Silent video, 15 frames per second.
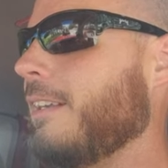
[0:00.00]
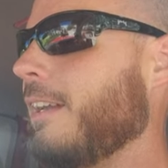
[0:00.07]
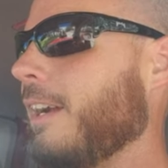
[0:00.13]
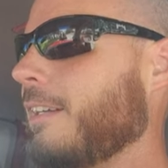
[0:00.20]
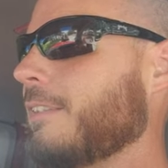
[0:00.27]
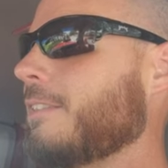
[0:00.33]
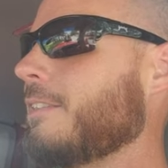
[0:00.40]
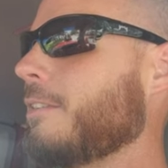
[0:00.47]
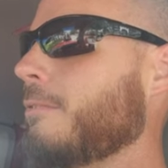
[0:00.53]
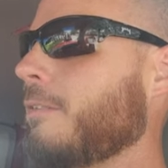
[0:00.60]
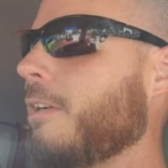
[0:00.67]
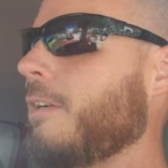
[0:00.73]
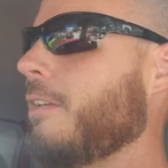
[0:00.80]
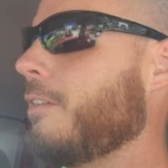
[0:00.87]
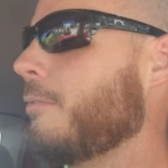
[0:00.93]
I could sit
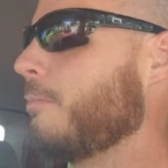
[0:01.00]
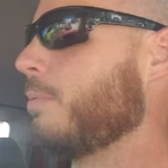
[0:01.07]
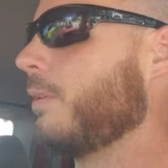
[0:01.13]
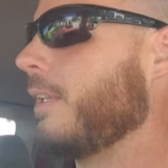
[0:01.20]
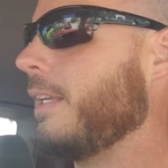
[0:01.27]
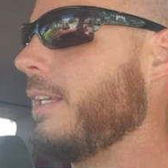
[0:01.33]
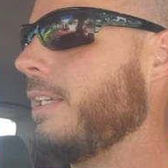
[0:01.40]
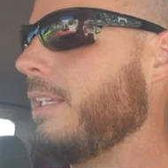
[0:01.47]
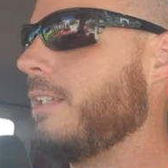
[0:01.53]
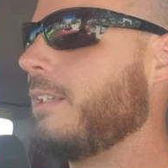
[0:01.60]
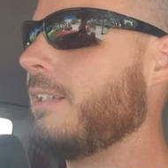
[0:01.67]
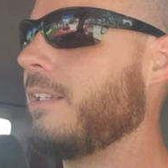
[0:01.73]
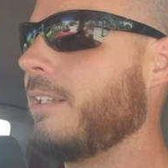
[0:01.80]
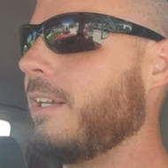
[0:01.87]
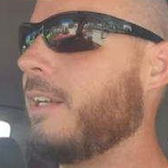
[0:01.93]
around and complain
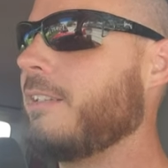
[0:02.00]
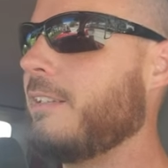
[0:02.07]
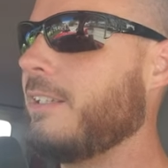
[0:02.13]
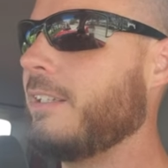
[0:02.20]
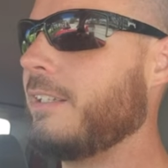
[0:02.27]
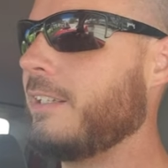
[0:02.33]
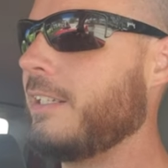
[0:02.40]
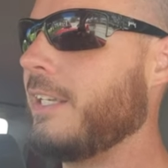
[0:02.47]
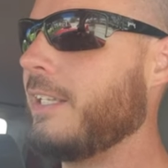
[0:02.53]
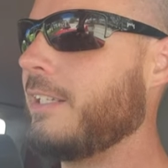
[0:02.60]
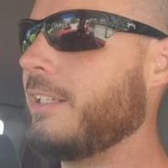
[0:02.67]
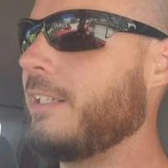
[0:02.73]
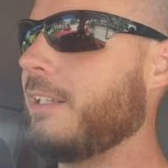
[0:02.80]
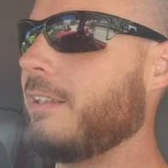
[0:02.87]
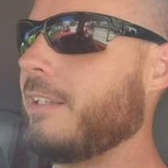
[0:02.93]
that I didn't get
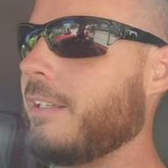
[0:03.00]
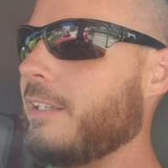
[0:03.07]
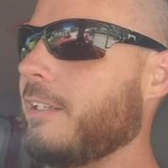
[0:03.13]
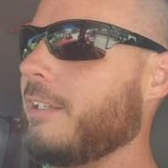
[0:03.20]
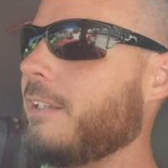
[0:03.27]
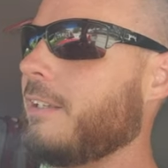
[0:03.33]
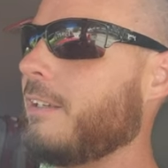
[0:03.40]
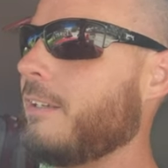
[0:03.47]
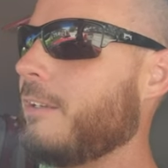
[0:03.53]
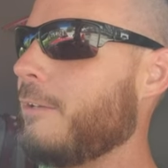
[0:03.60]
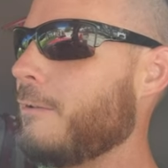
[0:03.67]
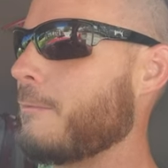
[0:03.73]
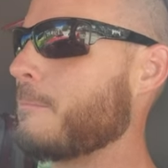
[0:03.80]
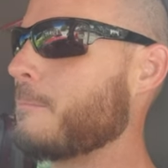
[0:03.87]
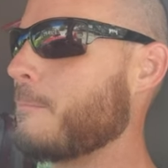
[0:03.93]

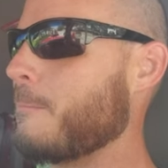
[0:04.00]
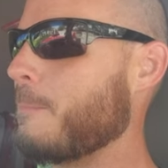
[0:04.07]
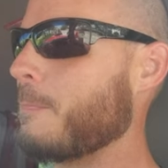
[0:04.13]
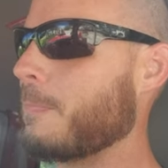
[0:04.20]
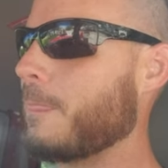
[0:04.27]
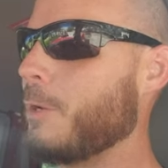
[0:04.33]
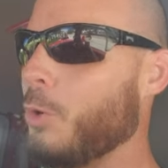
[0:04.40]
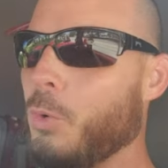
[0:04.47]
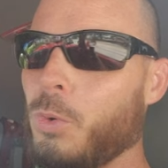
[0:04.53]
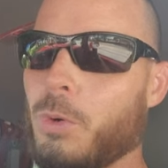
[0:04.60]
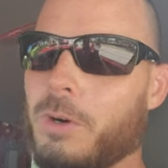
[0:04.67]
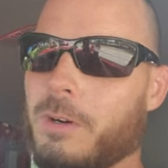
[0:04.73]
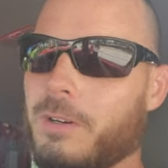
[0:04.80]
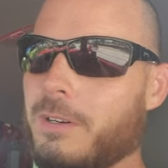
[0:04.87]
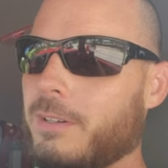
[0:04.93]
anything.
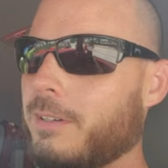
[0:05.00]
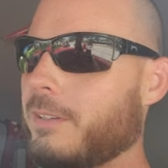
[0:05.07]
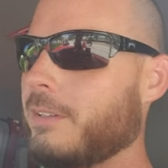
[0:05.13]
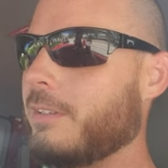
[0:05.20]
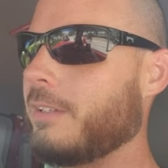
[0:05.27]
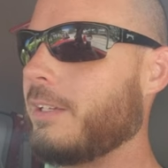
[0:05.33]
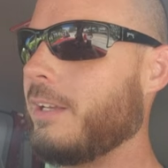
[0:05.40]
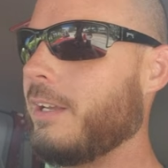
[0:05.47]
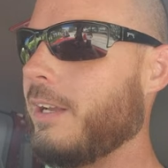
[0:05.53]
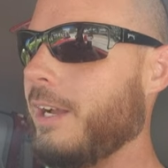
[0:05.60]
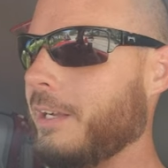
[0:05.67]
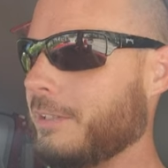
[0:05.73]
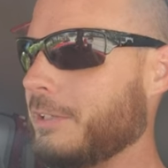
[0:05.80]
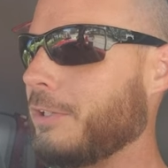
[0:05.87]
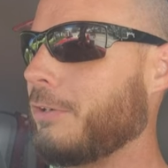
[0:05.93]
Or I
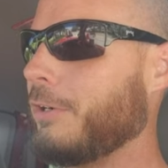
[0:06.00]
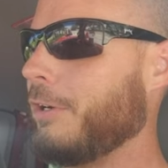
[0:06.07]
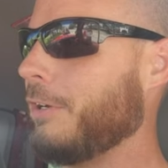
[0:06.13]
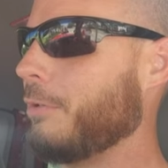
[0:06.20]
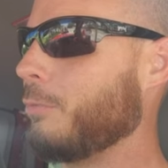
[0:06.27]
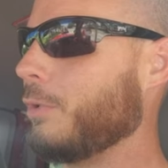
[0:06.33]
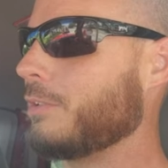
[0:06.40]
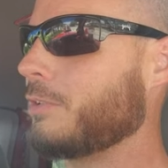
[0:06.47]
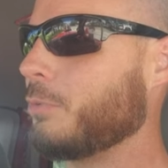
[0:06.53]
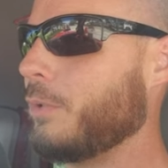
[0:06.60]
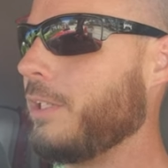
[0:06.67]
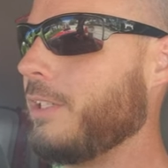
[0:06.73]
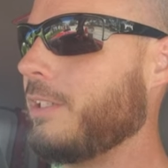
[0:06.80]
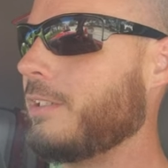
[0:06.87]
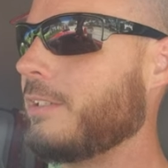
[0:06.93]
could start hunting once a week.